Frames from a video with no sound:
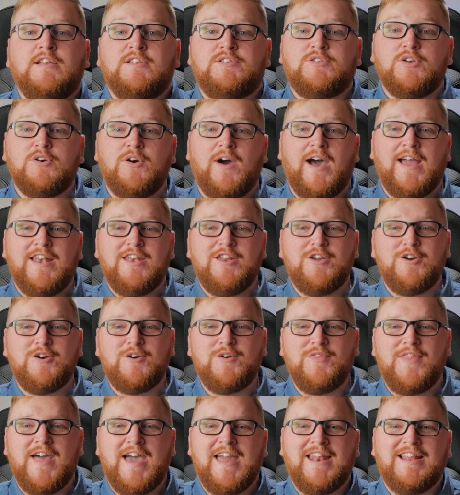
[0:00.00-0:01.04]
So I
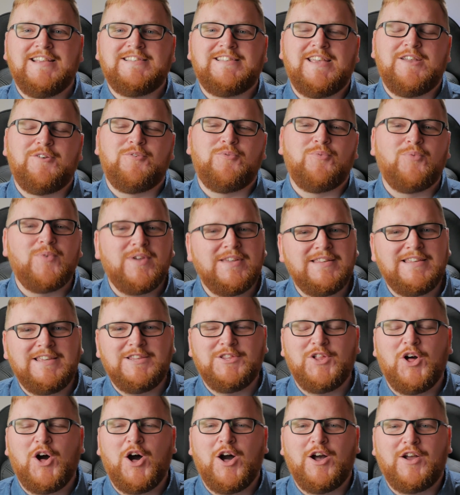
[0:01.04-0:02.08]
know that is a really
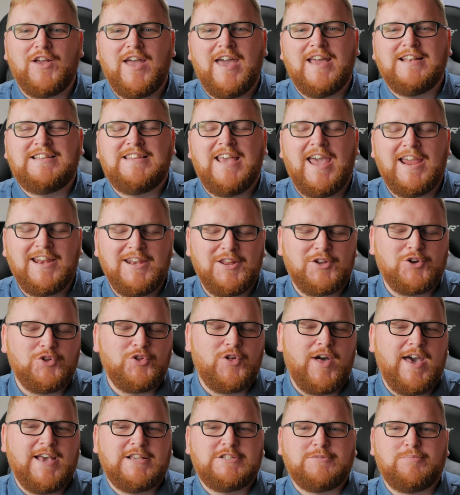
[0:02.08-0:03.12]
long
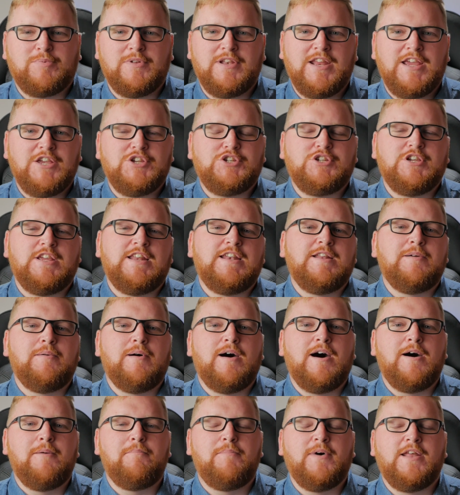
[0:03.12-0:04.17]
technical explanation,
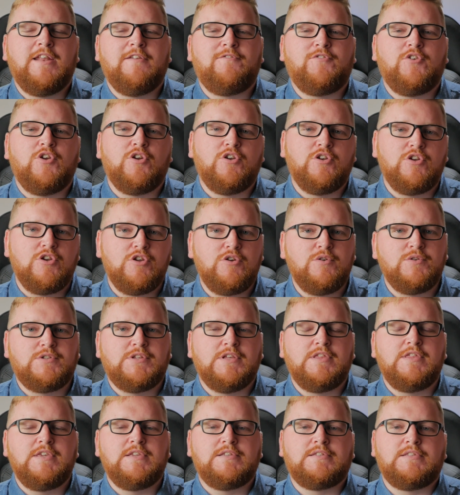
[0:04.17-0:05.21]
but if you're new
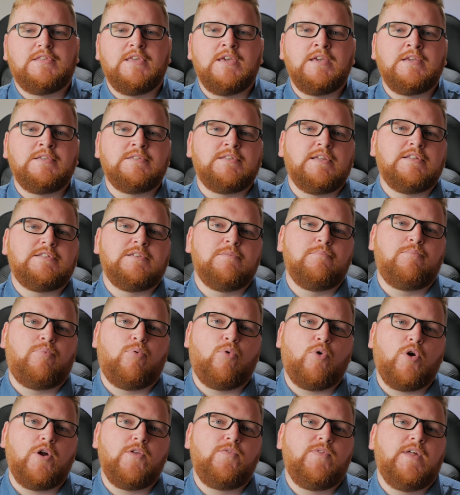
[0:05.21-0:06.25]
to these things, it's
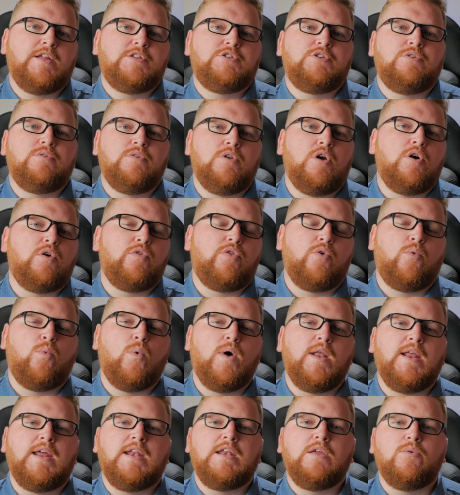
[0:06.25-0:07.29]
important that you know the
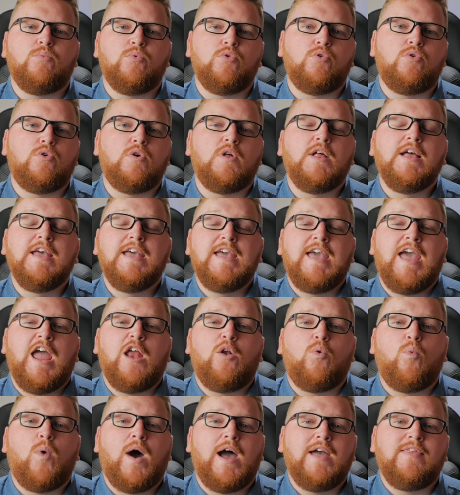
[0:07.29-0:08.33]
180 rule
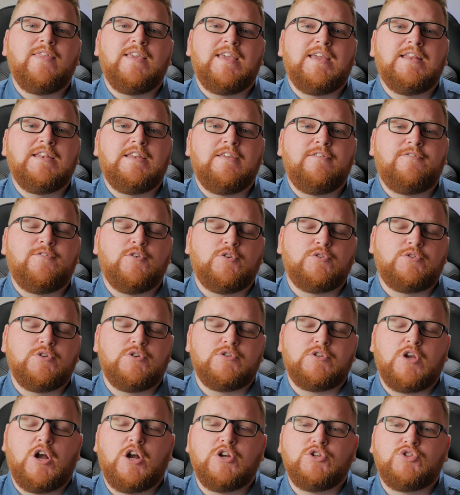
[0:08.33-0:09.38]
and why the ND
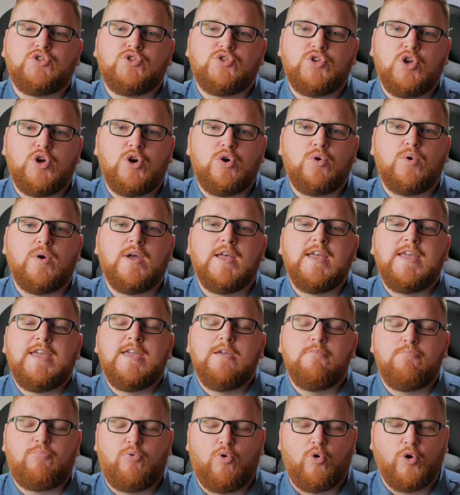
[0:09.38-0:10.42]
filters are so
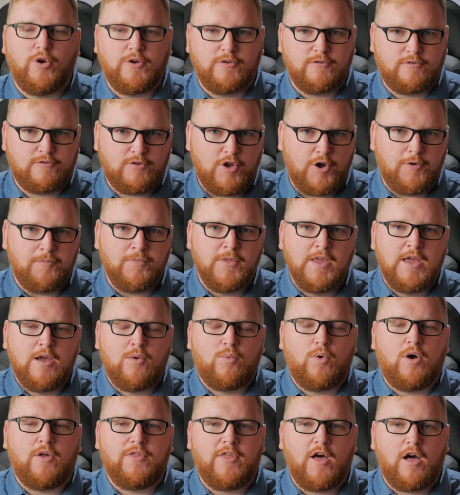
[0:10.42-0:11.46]
important. So
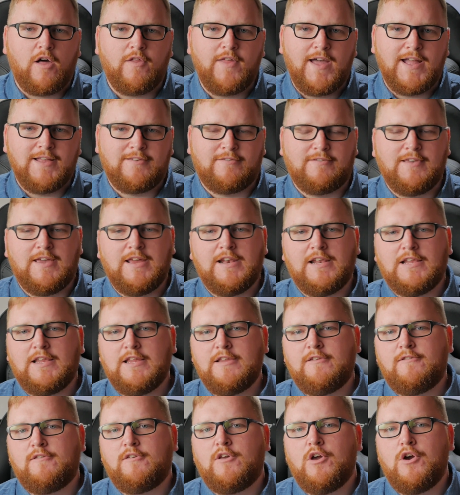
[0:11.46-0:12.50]
with all that said,
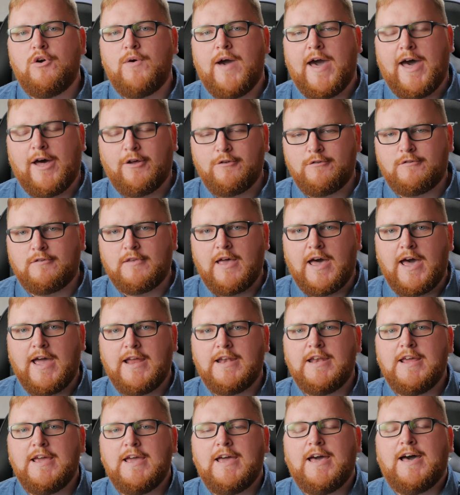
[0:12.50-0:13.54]
let's go
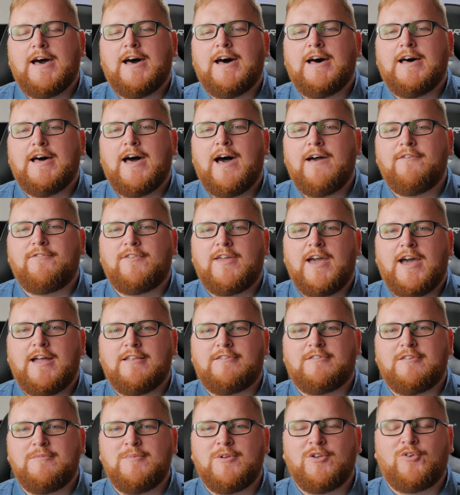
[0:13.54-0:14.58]
outside. I've got
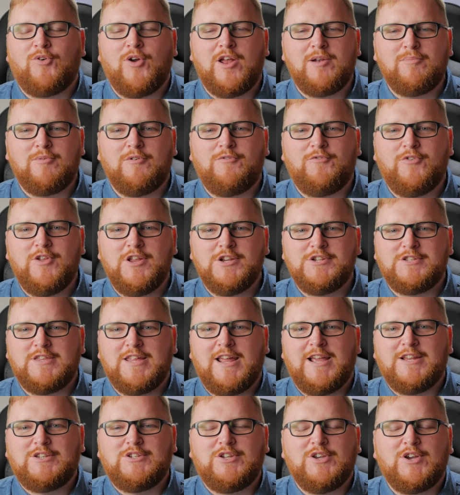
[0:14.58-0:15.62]
some incredible footage that
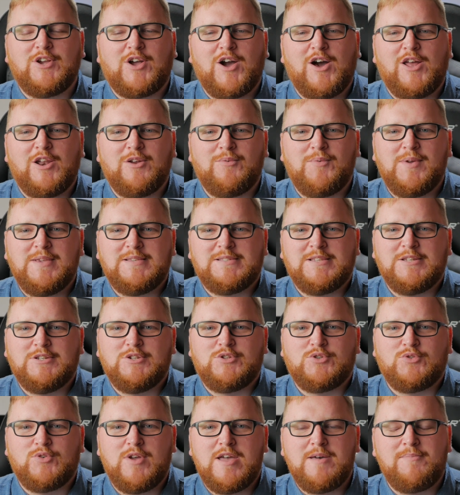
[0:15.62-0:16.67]
I took on a recent
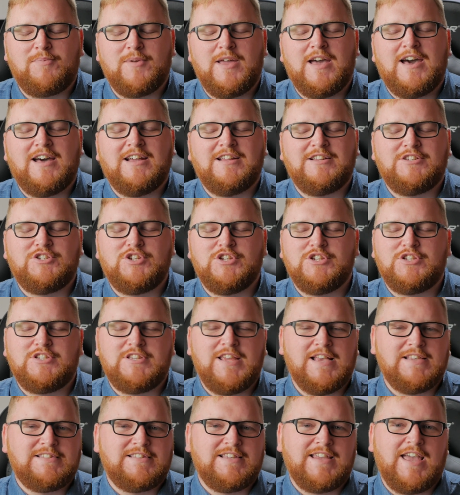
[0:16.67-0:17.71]
trip, just
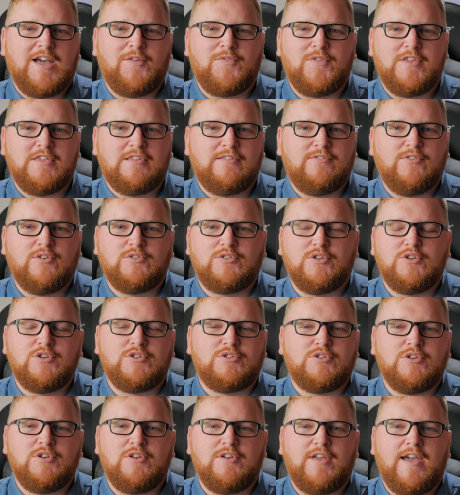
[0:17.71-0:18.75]
testing out these filters.
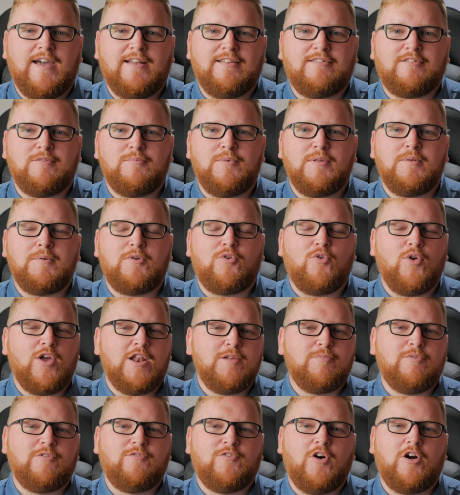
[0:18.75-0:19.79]
So you got some
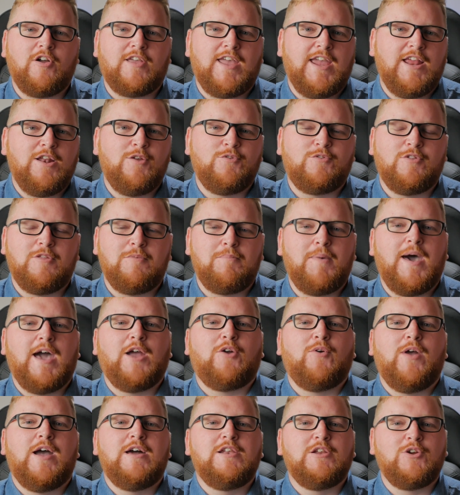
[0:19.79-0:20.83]
incredible volcanoes in the
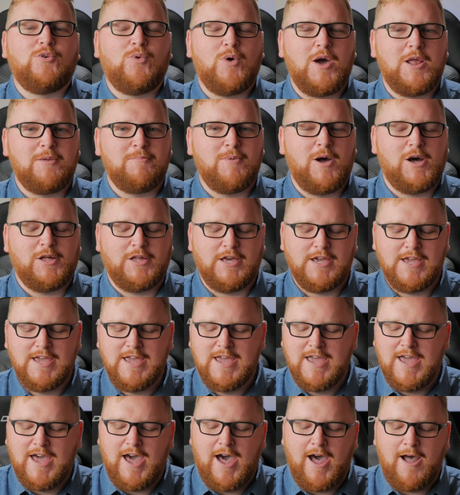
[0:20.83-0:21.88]
background in Guatemala,
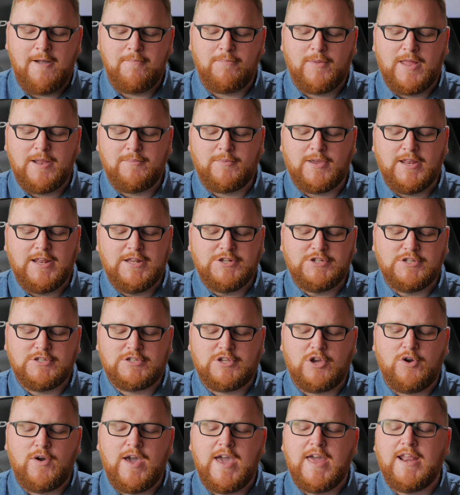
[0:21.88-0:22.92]
but I'm gonna just
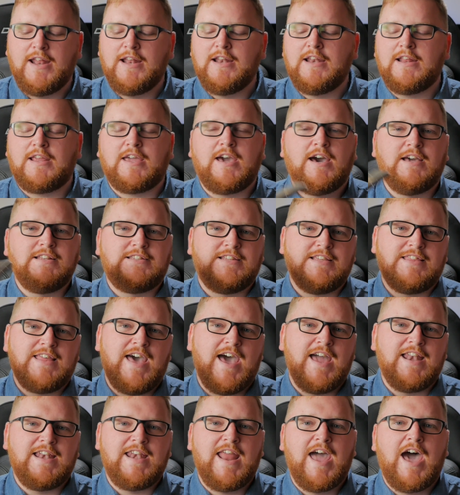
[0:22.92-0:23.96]
go ahead and cut to
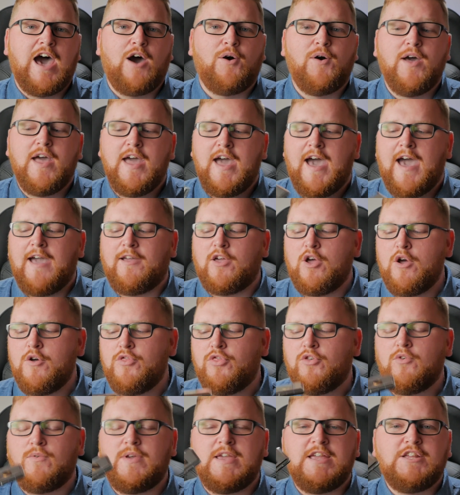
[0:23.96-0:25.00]
that now. I go
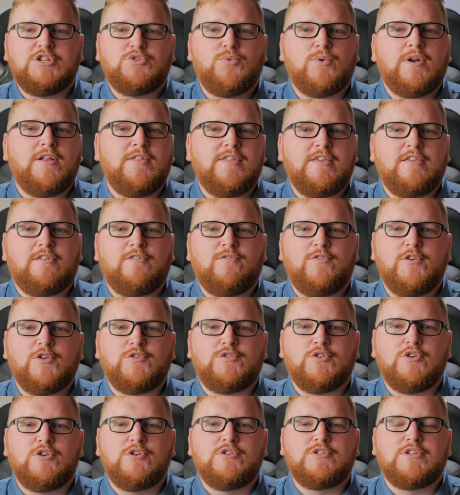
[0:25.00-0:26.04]
through each one of these
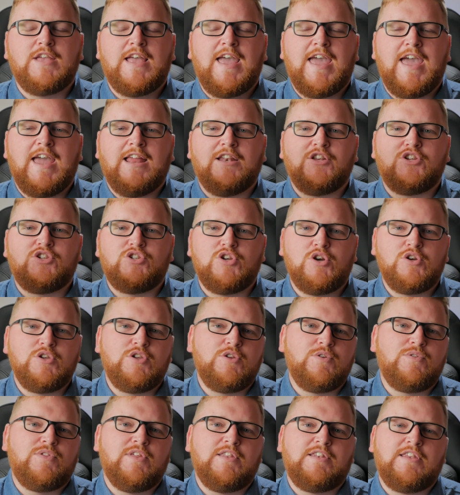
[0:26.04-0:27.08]
filters and show
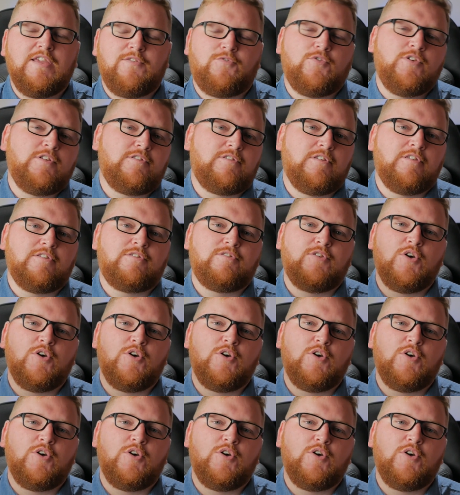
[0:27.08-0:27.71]
you the differences.